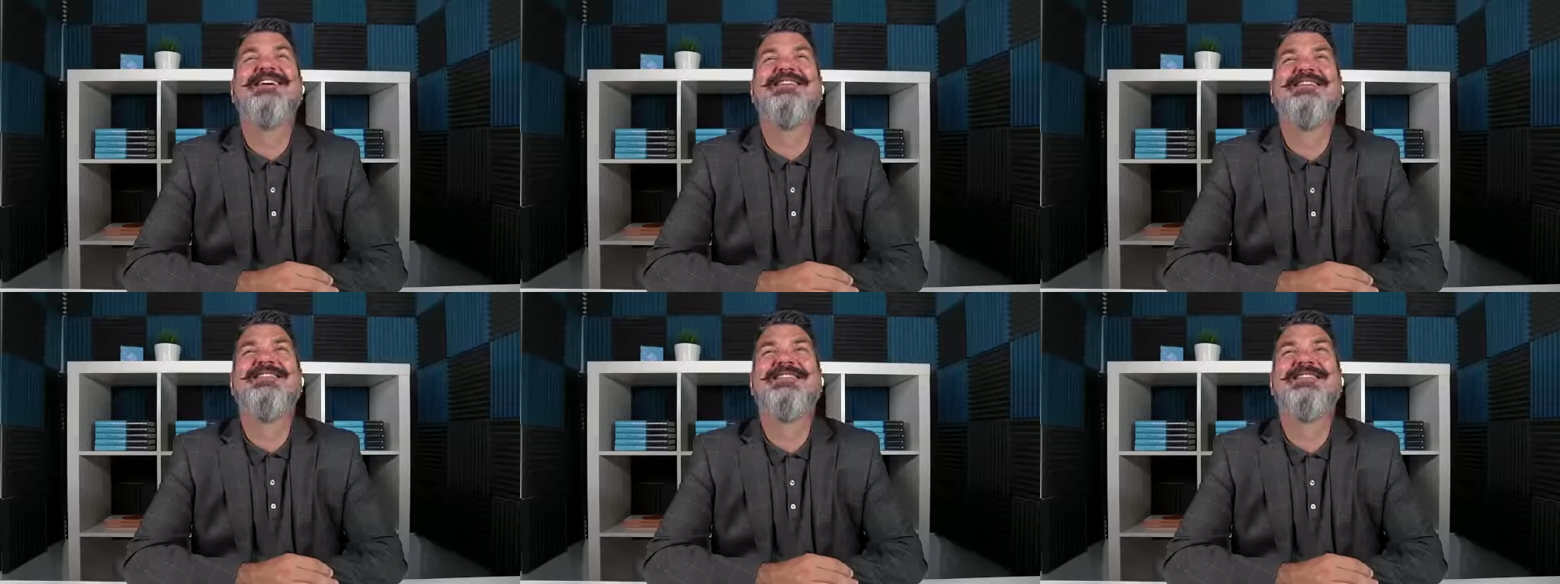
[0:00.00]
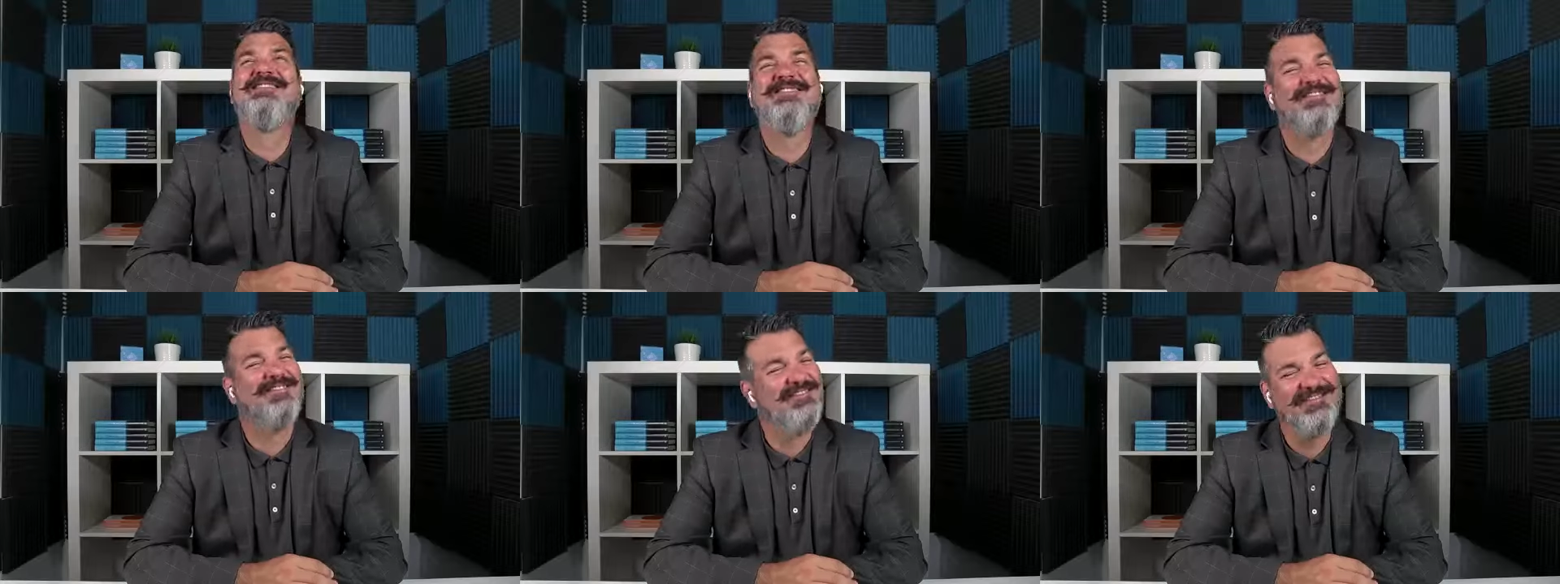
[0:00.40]

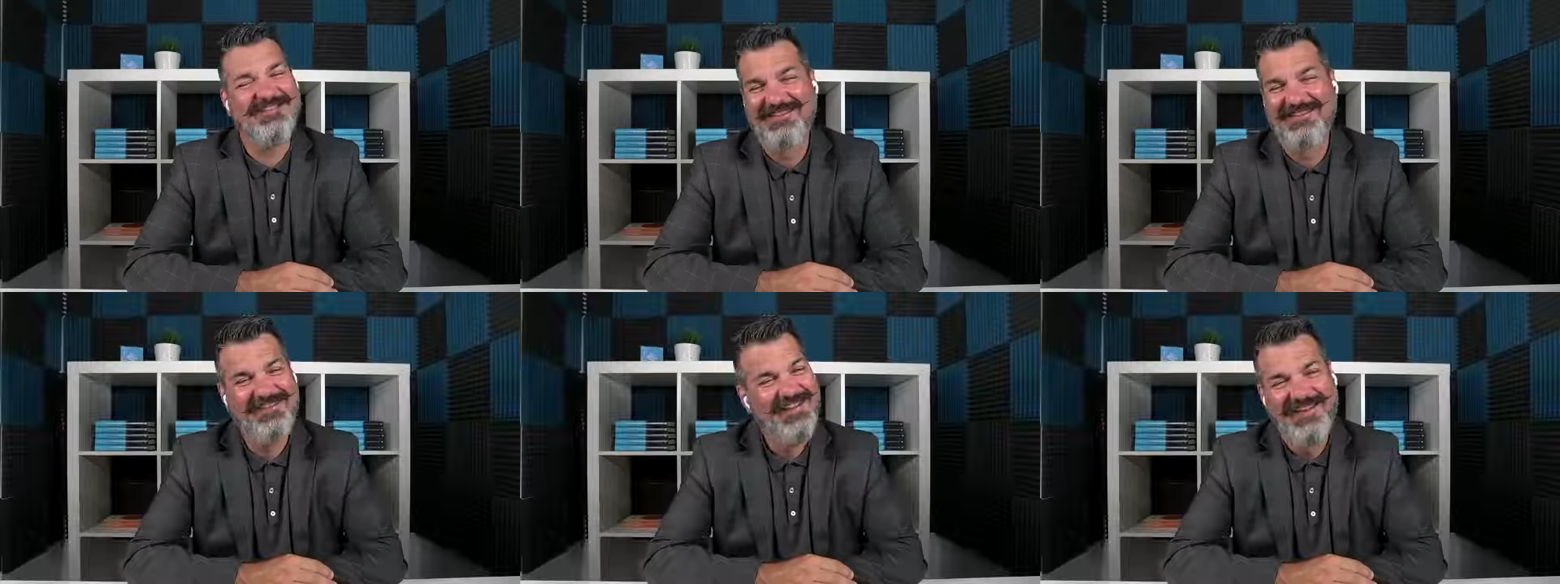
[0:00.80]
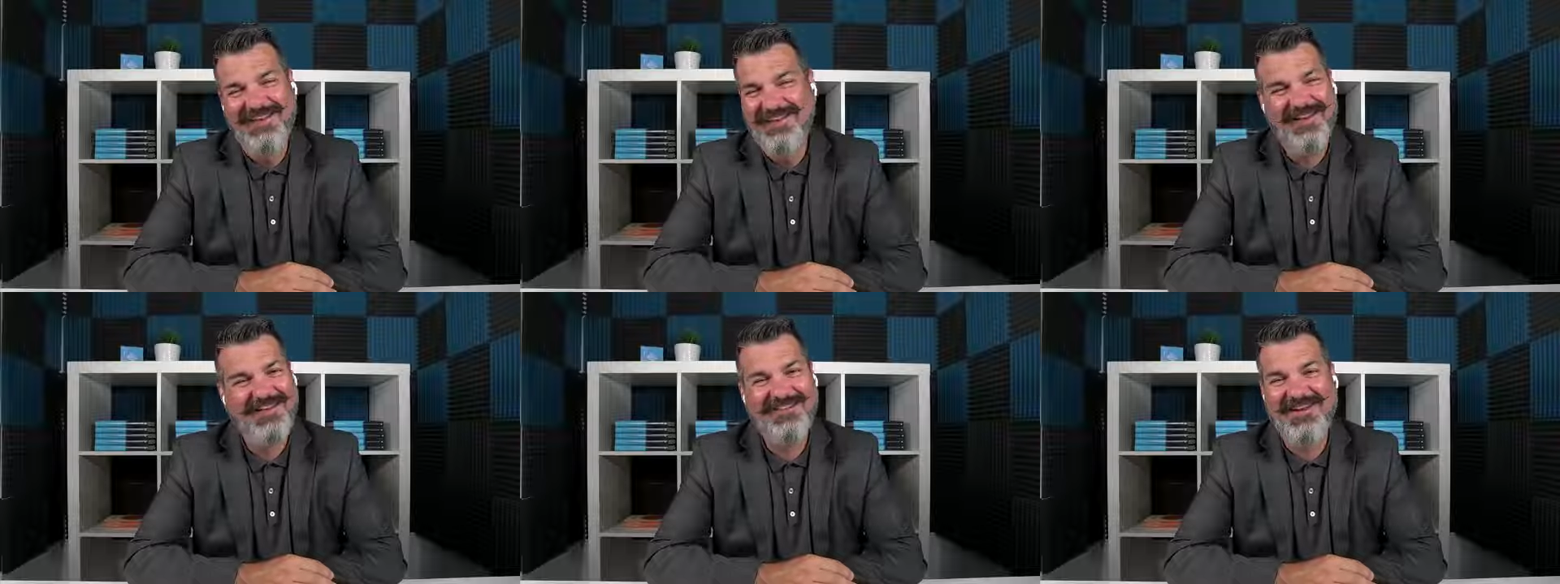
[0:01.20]
oh.
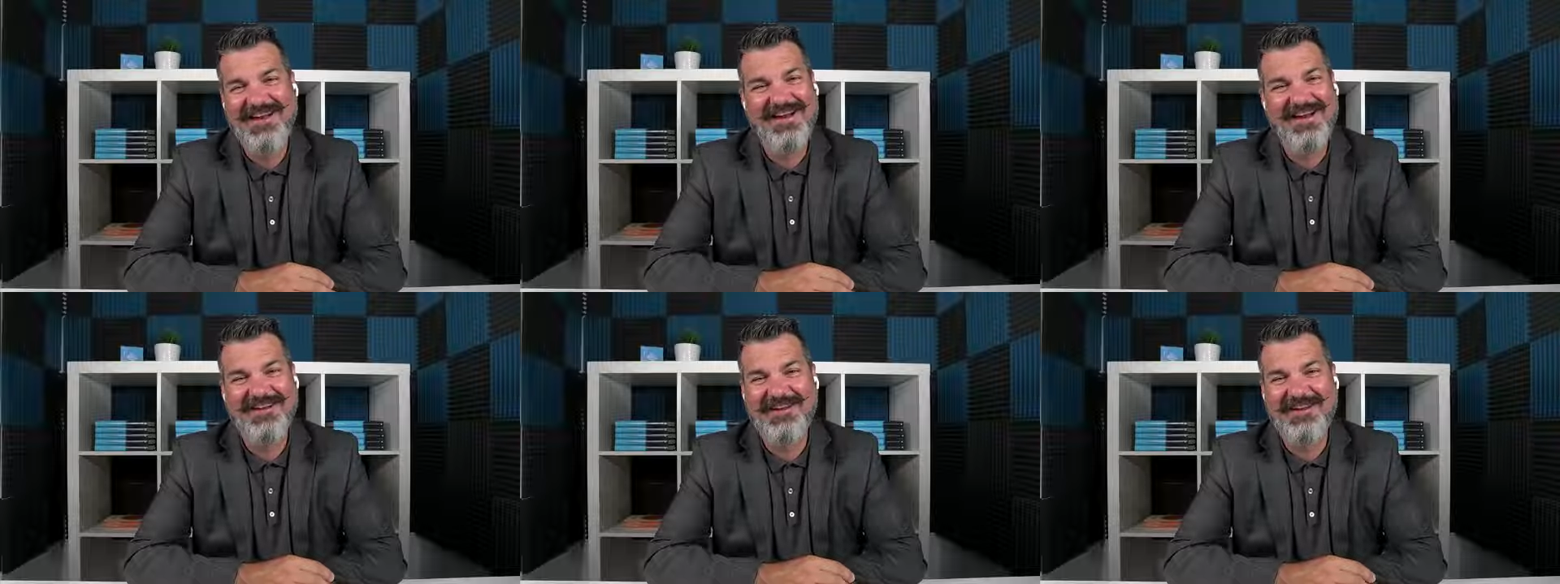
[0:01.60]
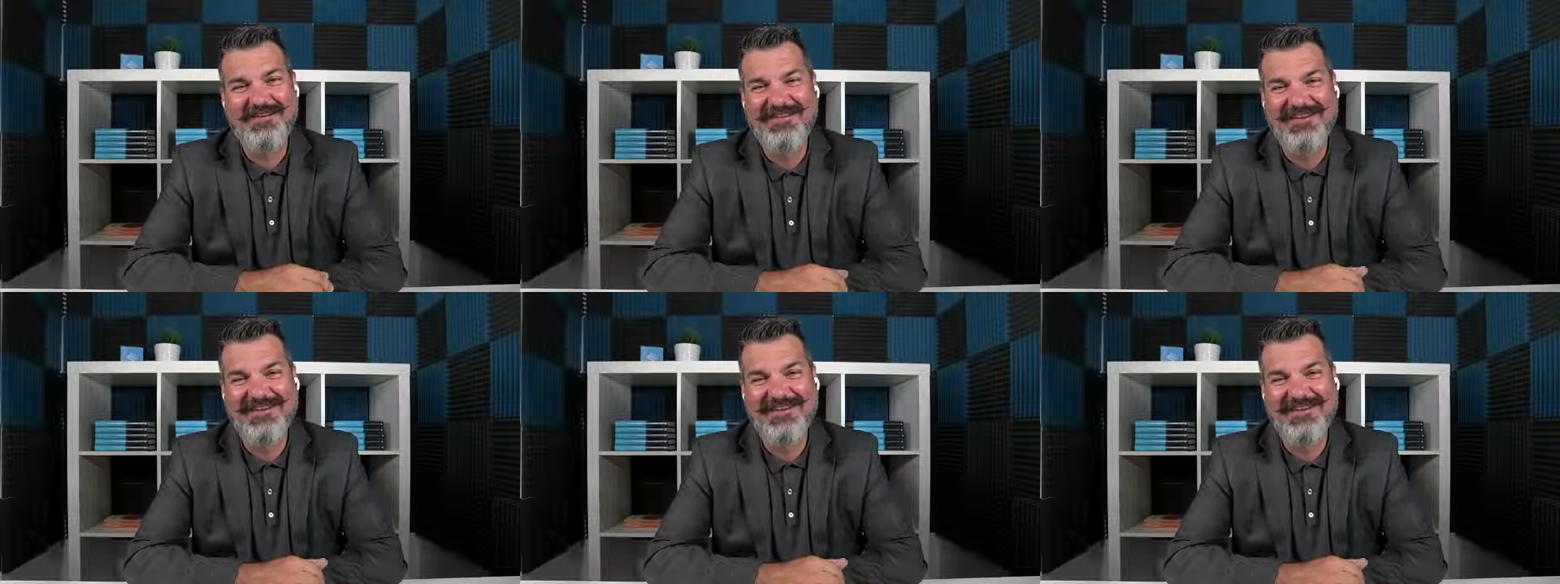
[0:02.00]
That's not a good